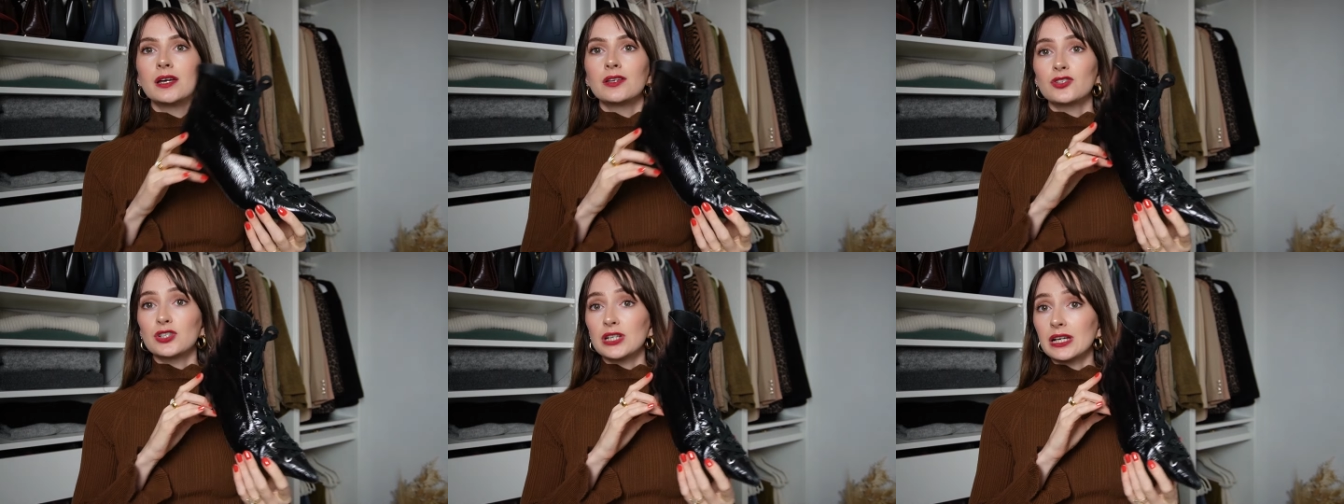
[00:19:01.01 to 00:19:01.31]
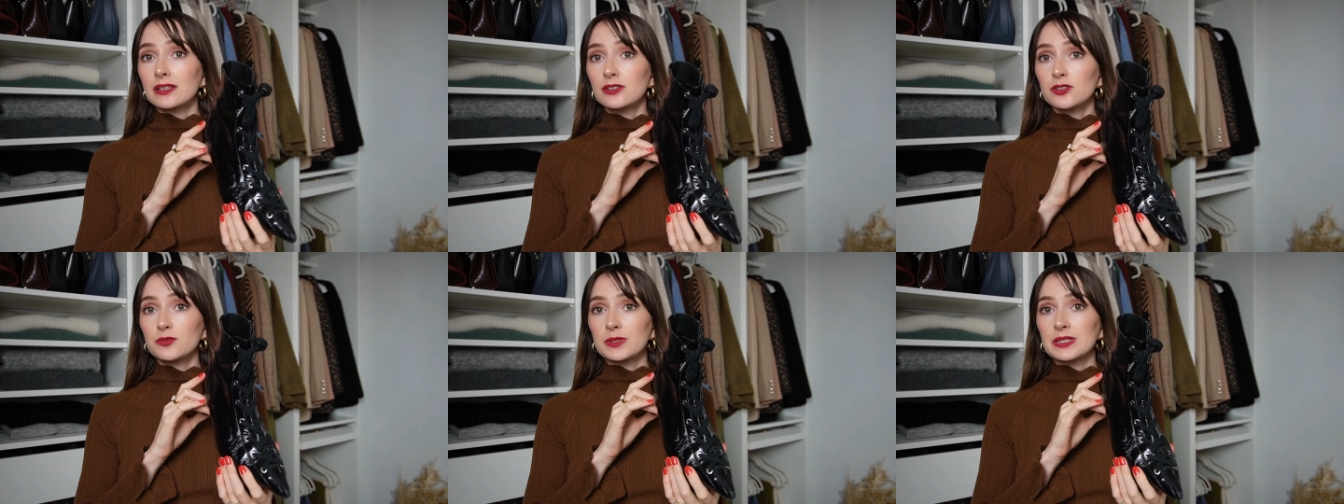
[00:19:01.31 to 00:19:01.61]

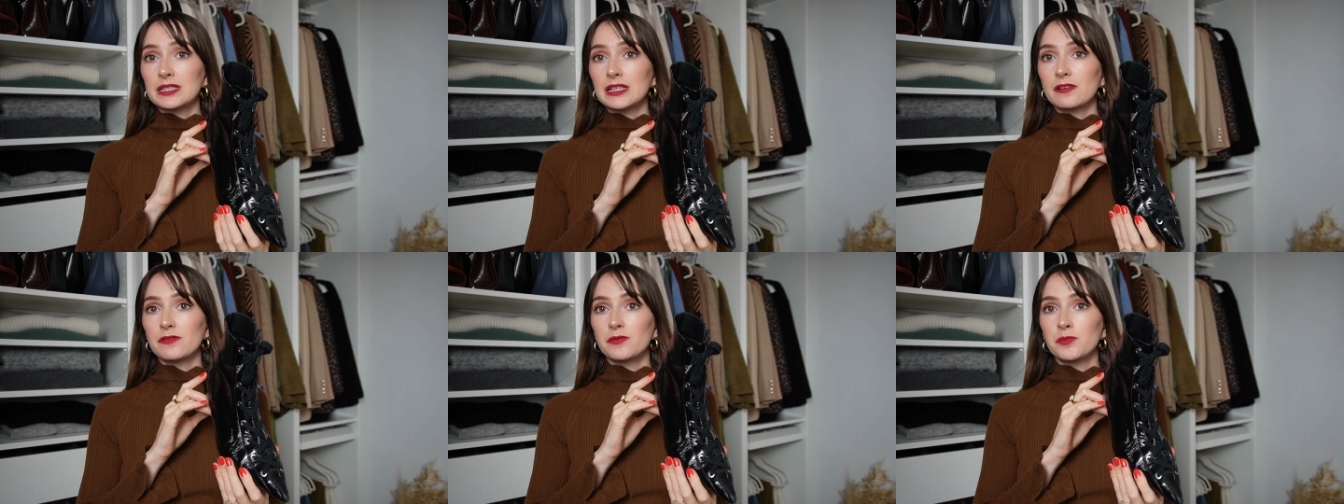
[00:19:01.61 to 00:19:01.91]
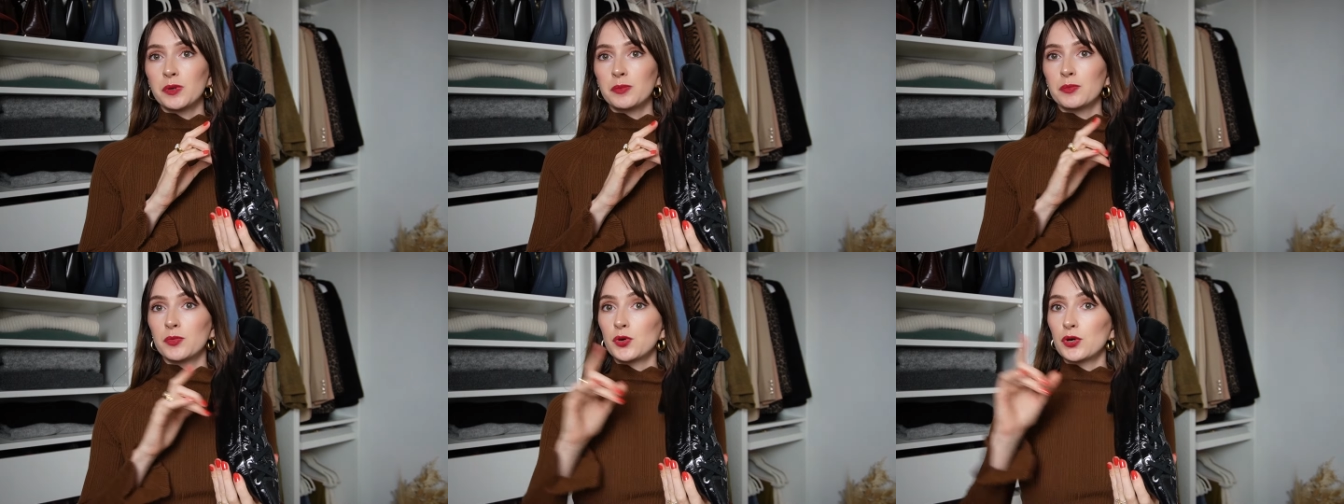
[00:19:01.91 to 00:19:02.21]
challenge myself a
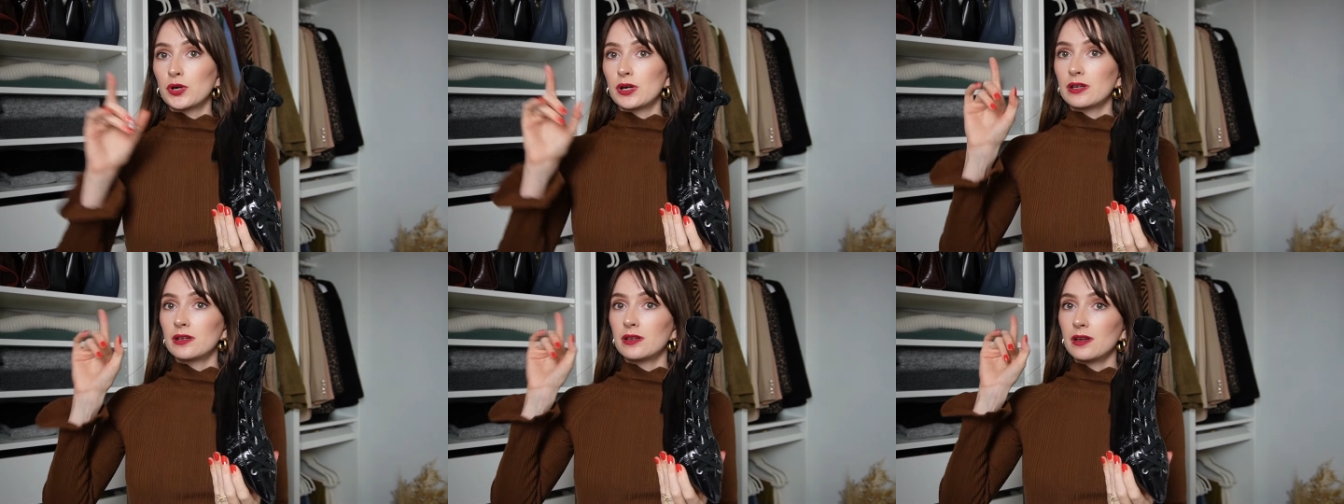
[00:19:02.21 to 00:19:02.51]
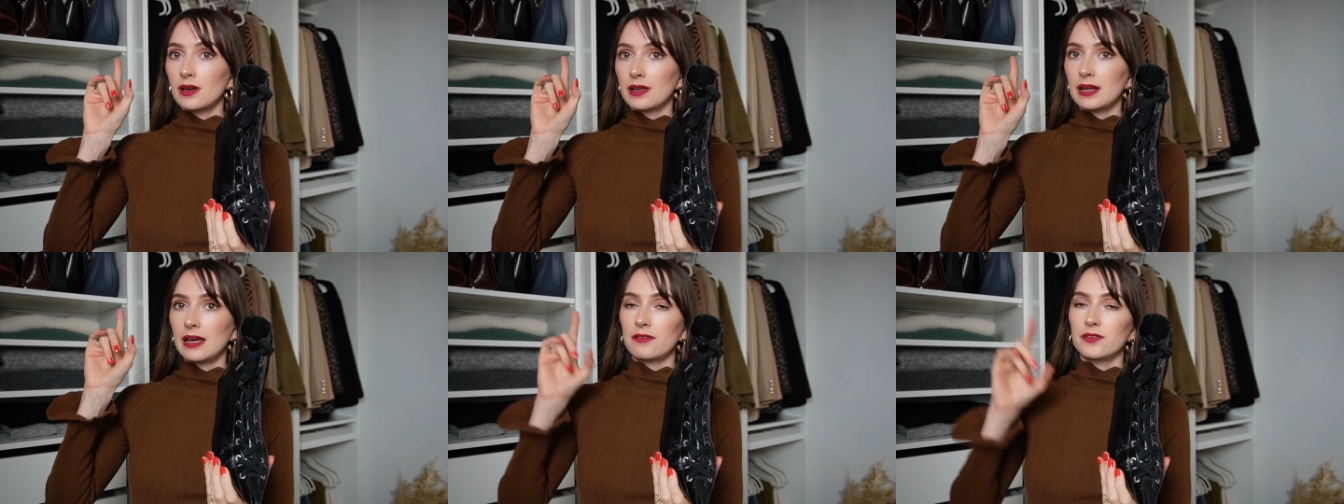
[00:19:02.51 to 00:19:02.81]
bit more and
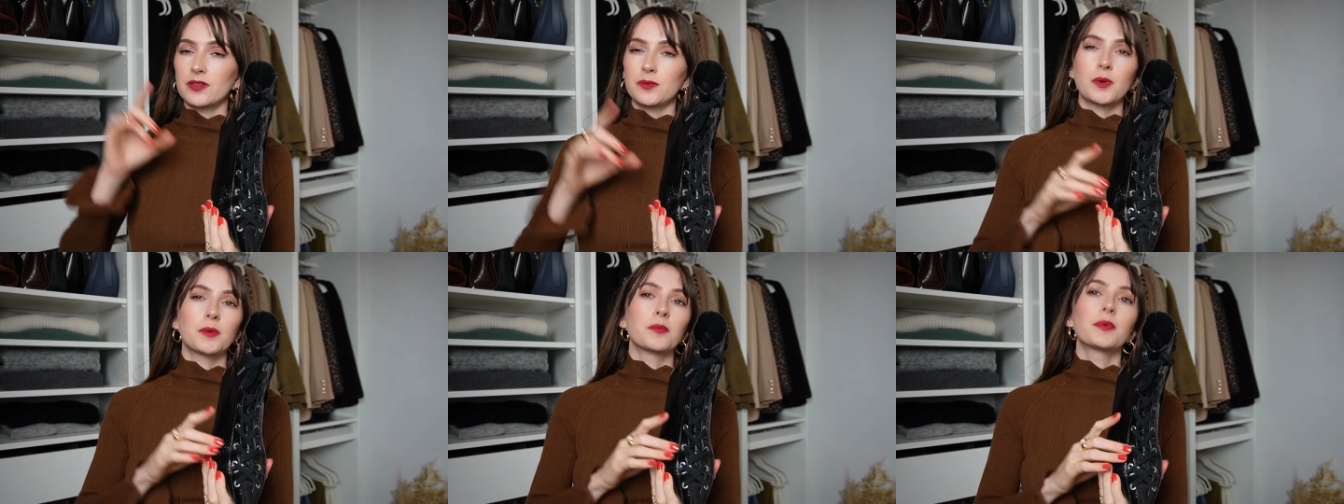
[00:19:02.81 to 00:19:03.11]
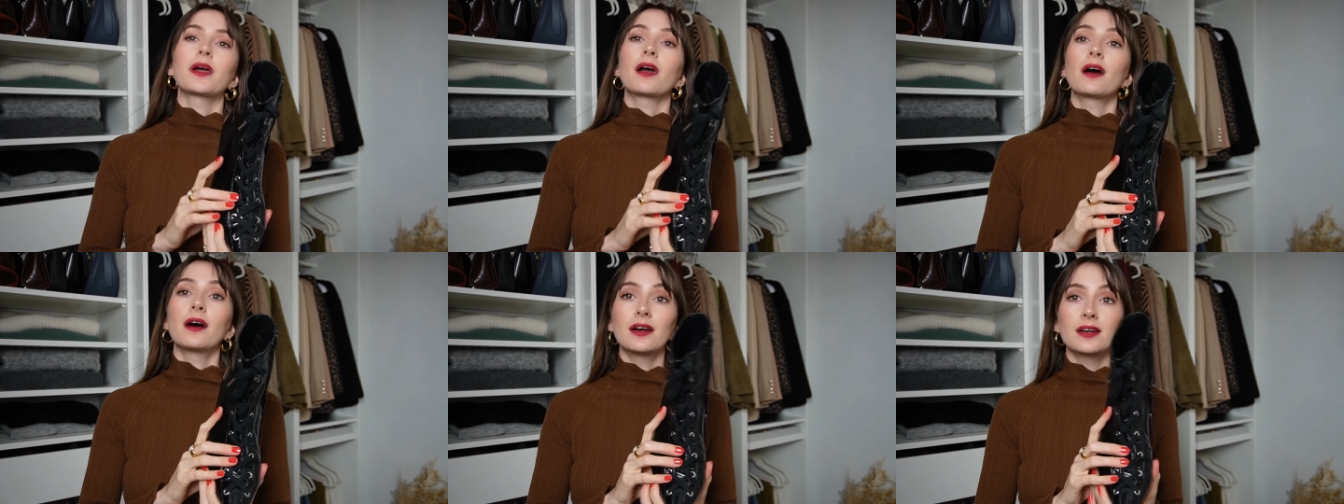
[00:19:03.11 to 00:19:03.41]
not have them on
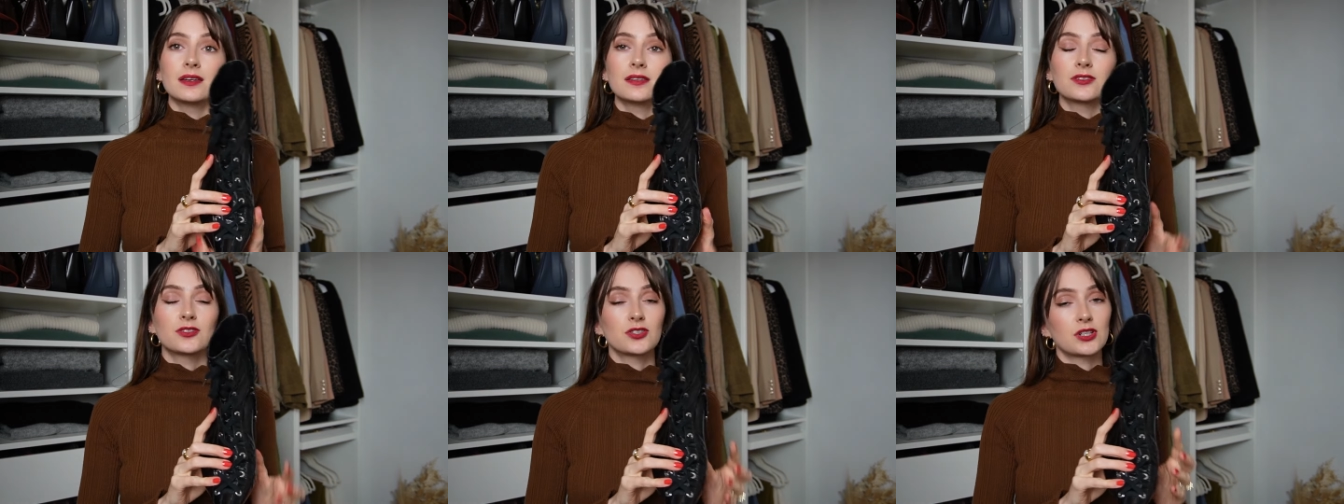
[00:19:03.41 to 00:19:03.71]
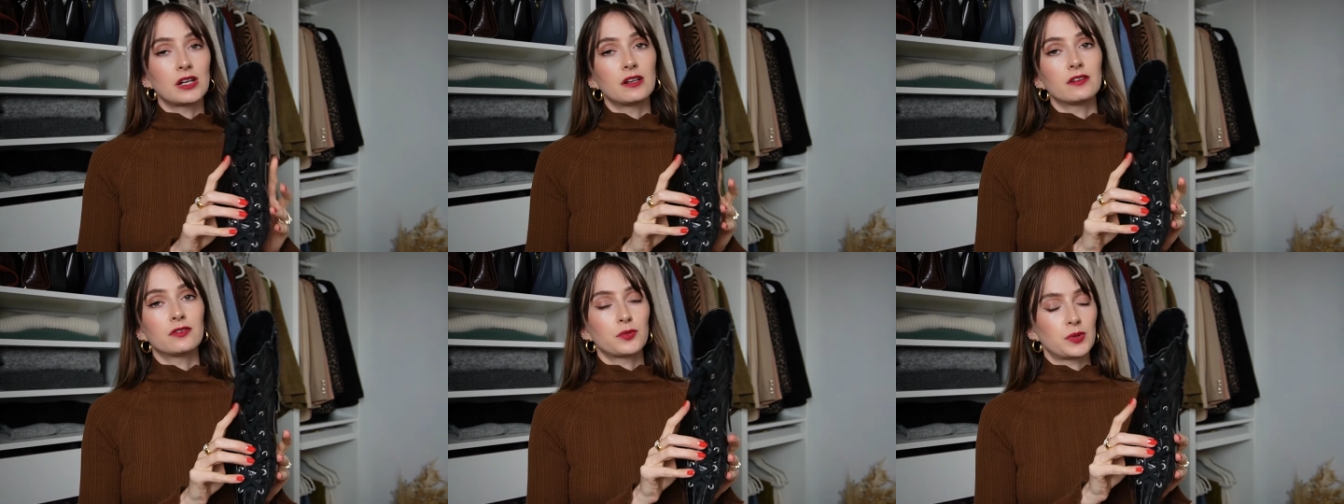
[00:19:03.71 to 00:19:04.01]
my highest
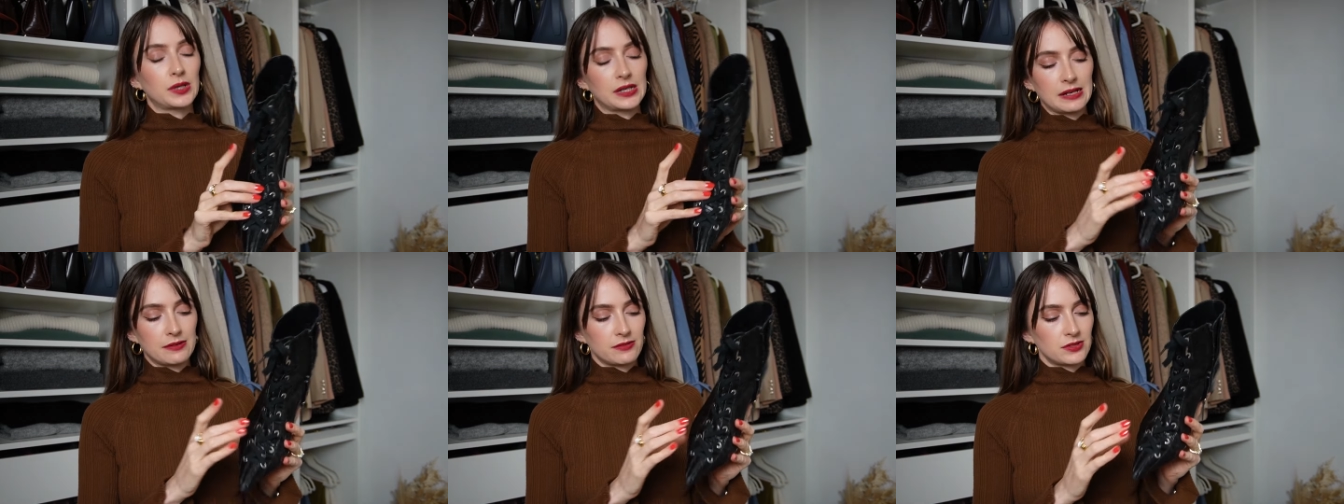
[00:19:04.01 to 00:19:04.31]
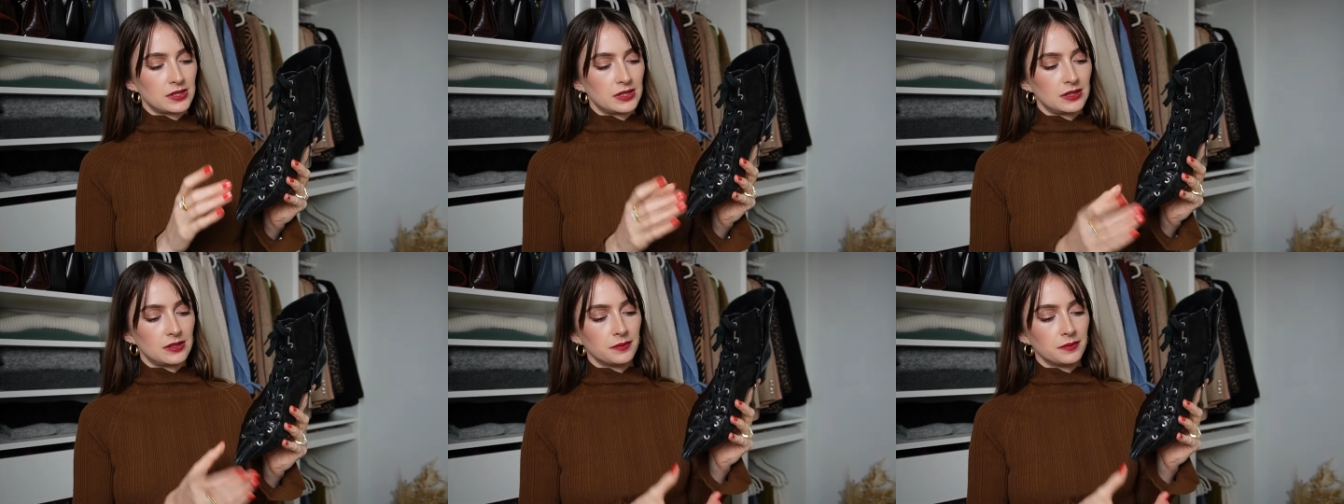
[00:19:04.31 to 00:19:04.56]
shelf where I never see